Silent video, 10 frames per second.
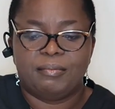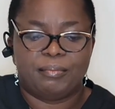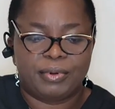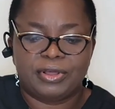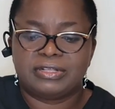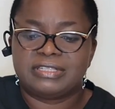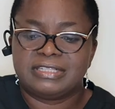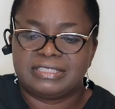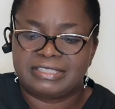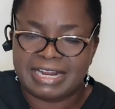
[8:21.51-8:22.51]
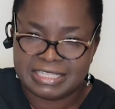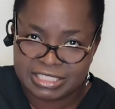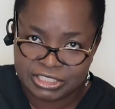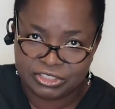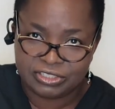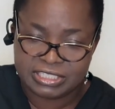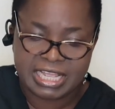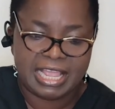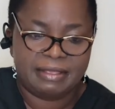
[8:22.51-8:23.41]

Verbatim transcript: plus transition time.